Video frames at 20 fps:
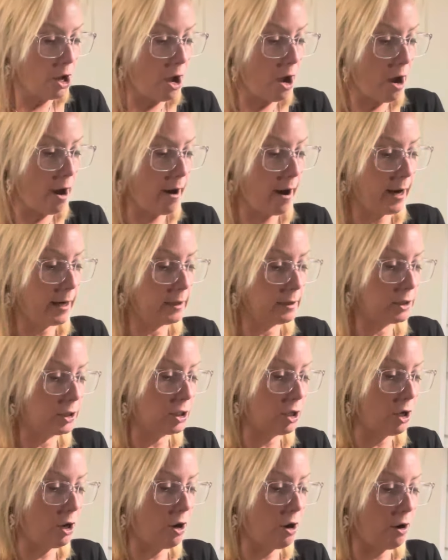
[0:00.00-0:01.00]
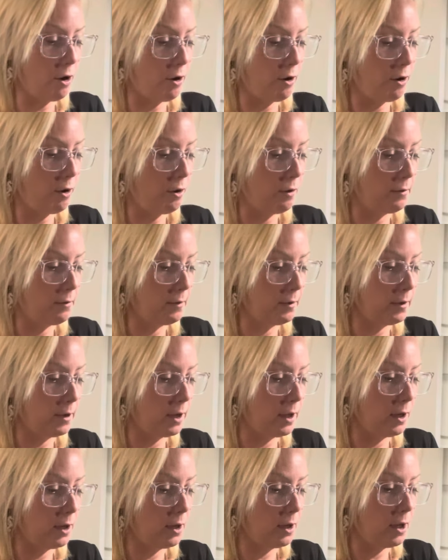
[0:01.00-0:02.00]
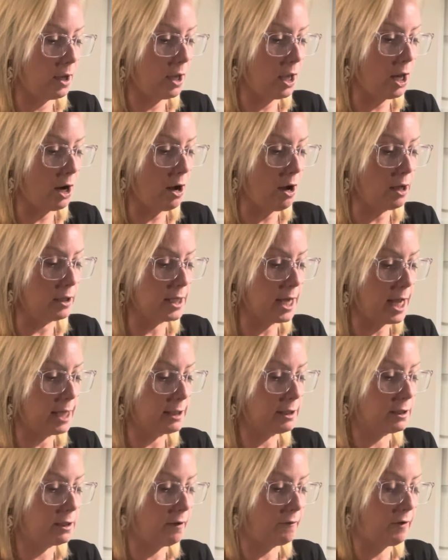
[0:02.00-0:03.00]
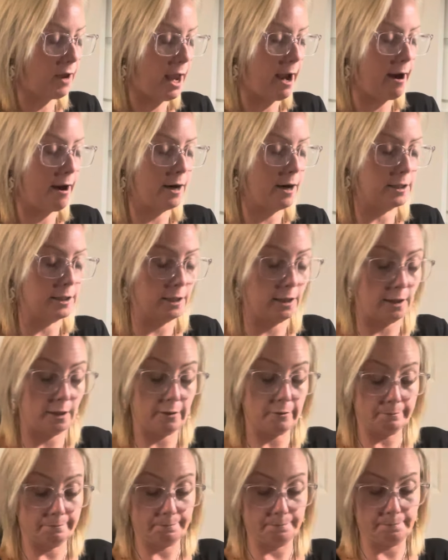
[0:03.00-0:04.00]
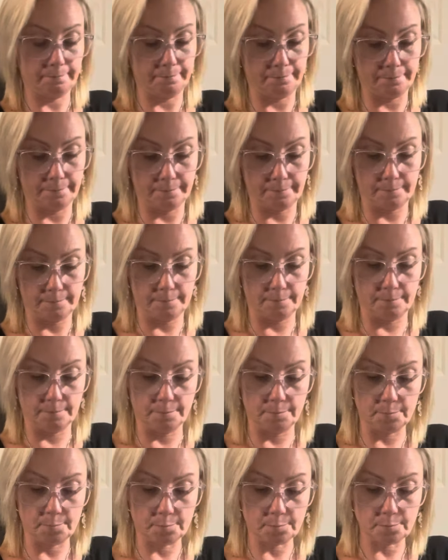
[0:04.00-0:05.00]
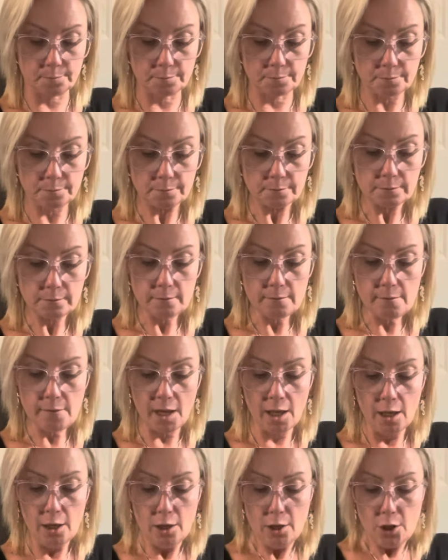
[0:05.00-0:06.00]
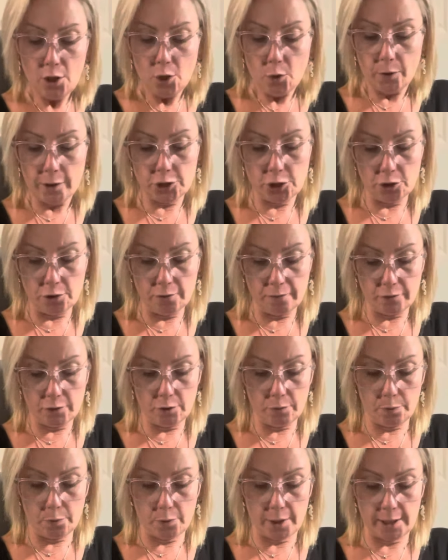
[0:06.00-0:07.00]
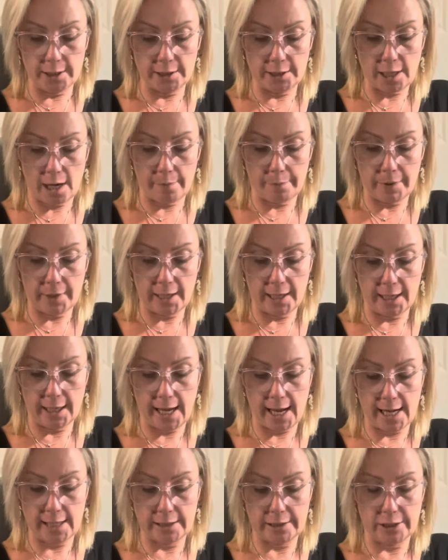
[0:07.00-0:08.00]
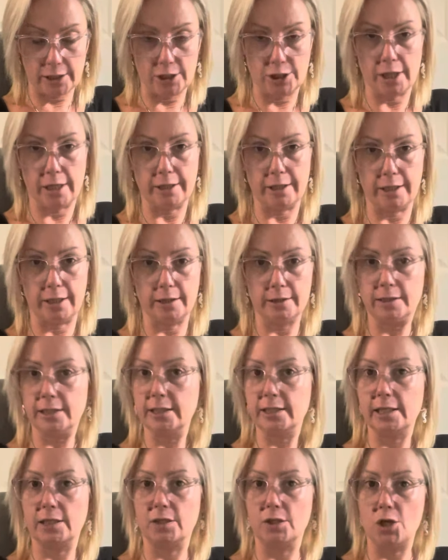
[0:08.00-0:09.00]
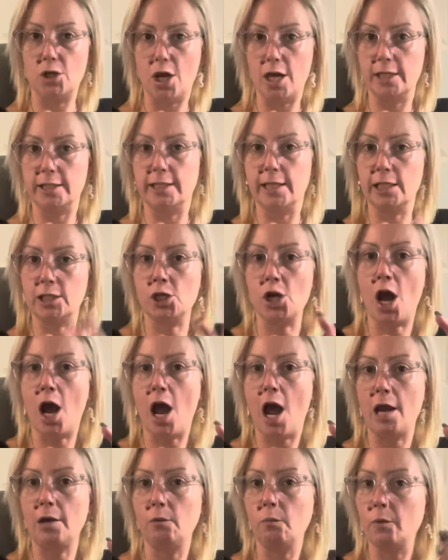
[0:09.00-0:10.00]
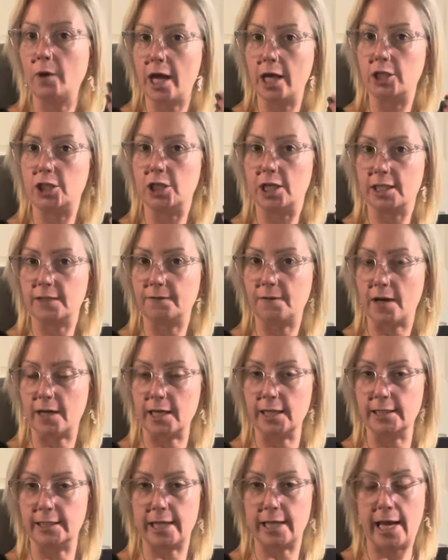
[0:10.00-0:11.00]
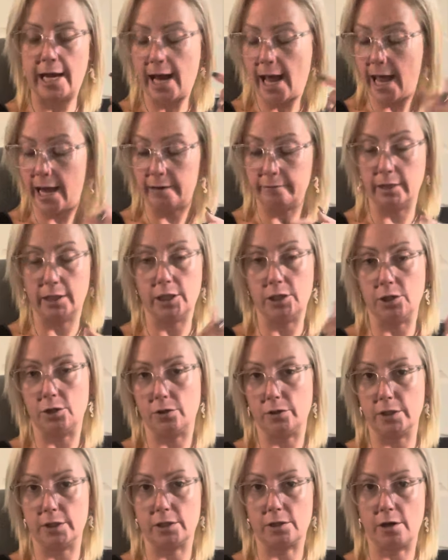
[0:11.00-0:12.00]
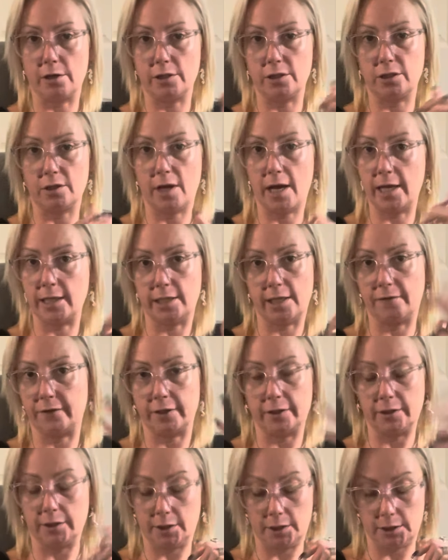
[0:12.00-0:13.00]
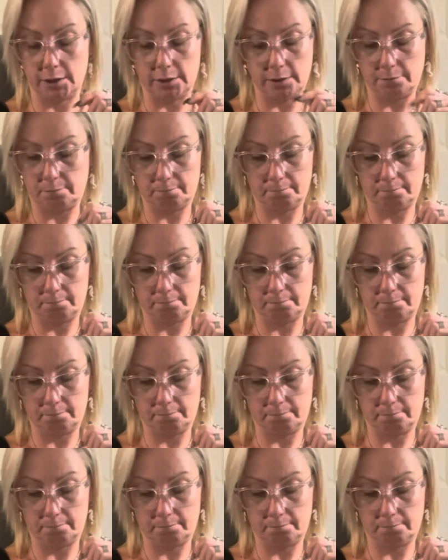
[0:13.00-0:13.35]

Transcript: All right, so in all tests of character, mm-hmm, when two viewpoints are pitted against each other, this is, is this not what I just fucking said? I don't really know these cards, so I definitely did.